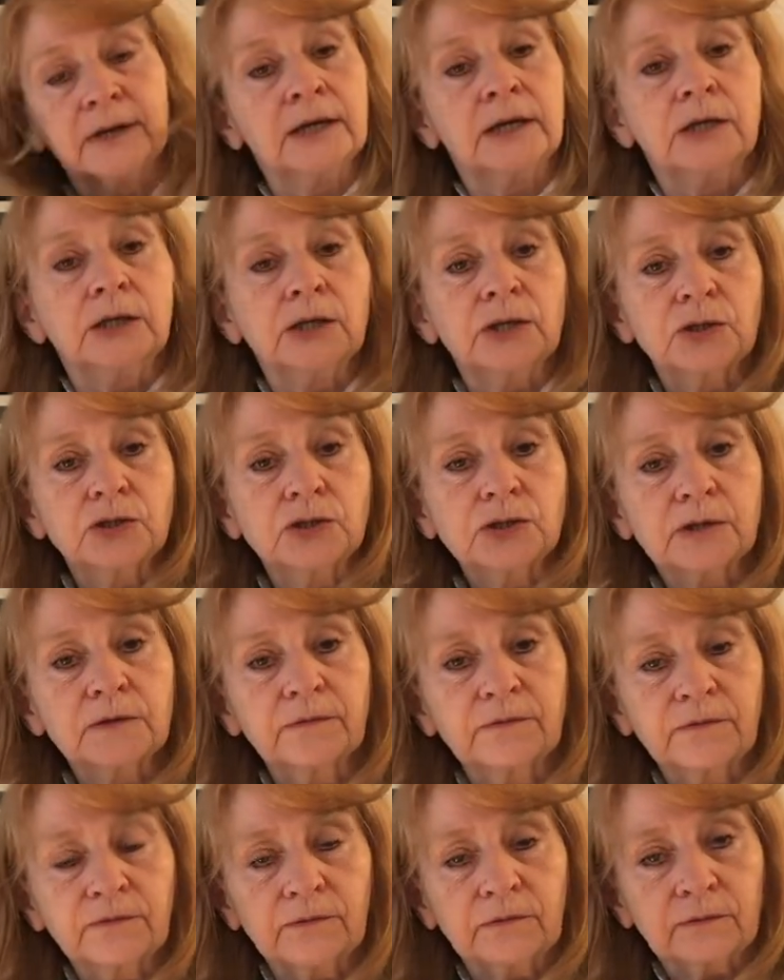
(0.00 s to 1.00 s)
you just
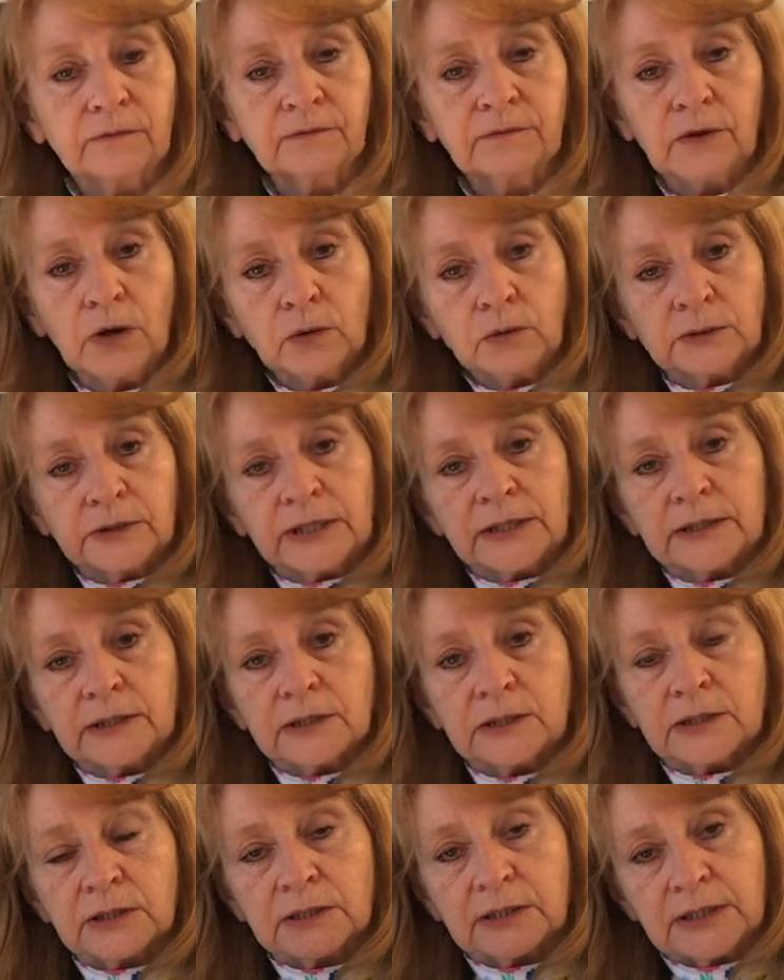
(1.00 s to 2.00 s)
fold it
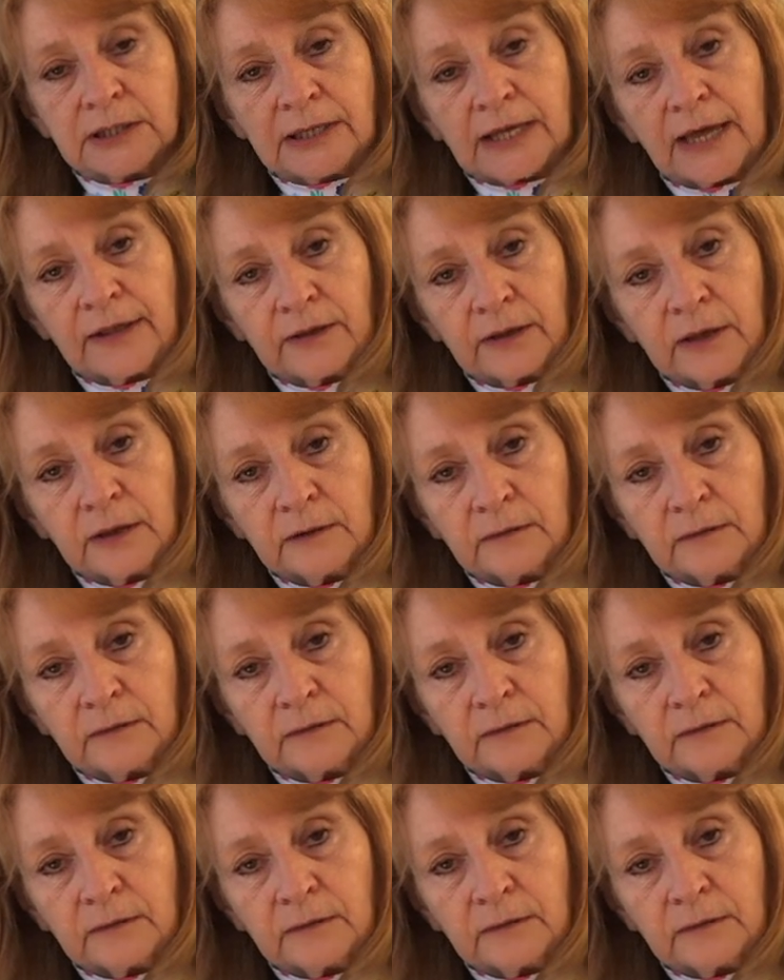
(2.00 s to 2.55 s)
together.